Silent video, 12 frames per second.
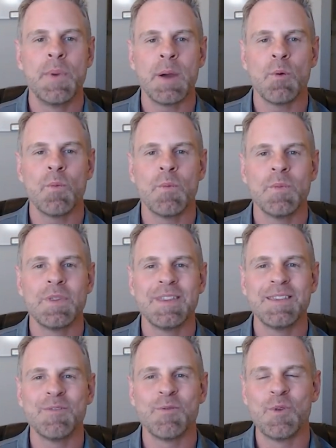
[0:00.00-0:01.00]
But
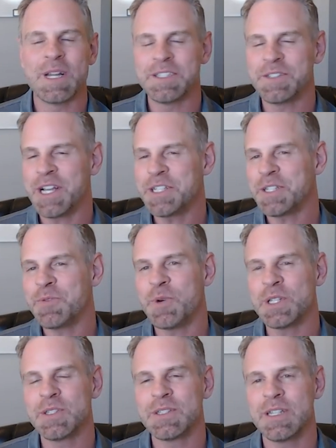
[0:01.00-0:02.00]
essentially,
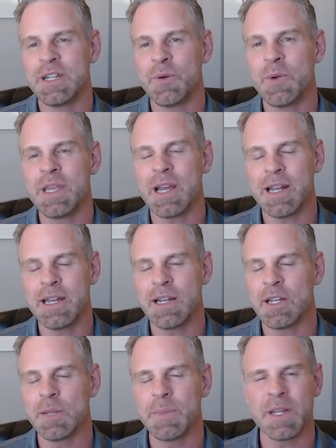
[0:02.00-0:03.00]
once we kind of did a
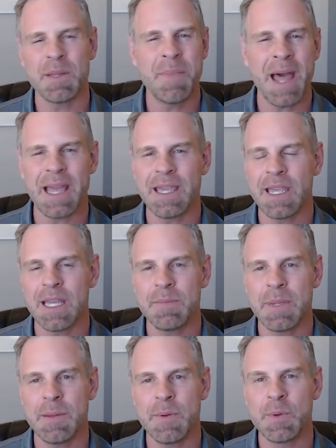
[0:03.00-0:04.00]
little bit on the back end,
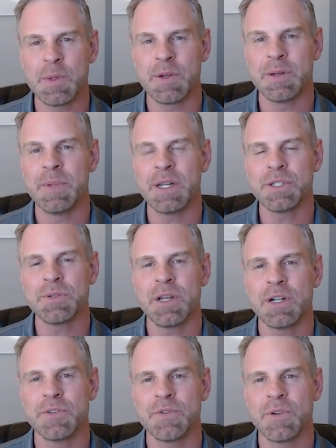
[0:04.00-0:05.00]
maybe with our
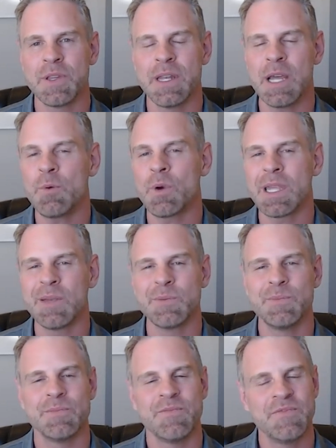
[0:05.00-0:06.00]
administrators for the networking,
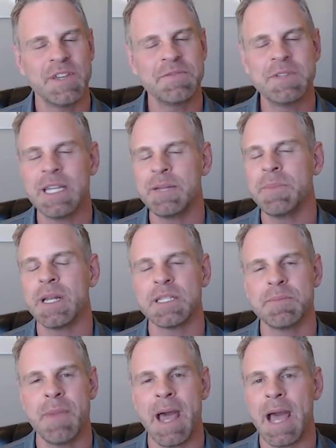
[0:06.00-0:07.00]
15
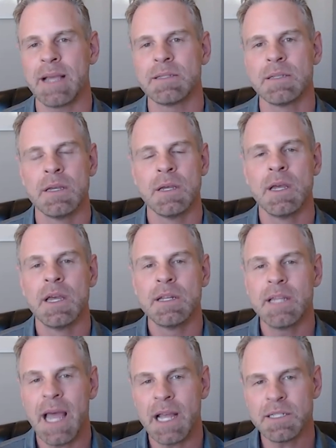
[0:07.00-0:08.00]
minutes max
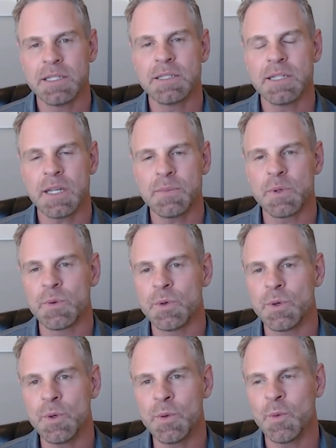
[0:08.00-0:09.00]
to actually set up the
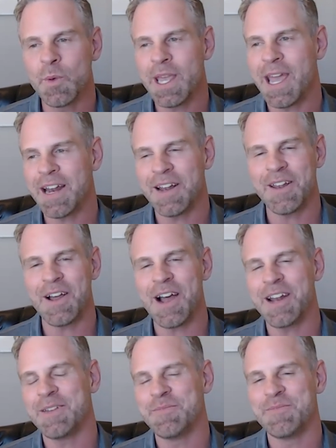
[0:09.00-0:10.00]
rule. We had
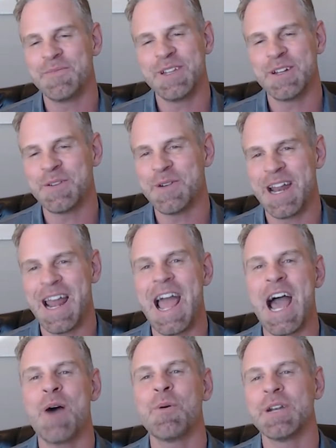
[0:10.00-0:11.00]
allotted an
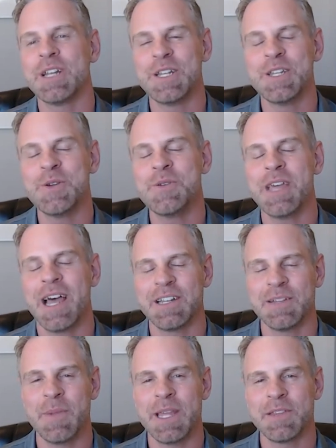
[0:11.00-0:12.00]
hour to do that,
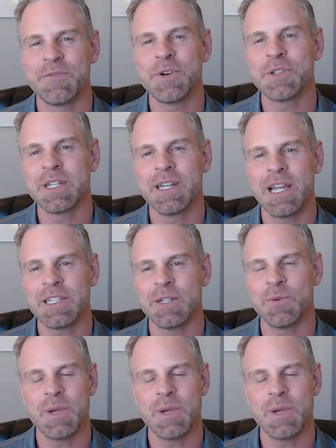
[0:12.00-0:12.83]
to make the first connection.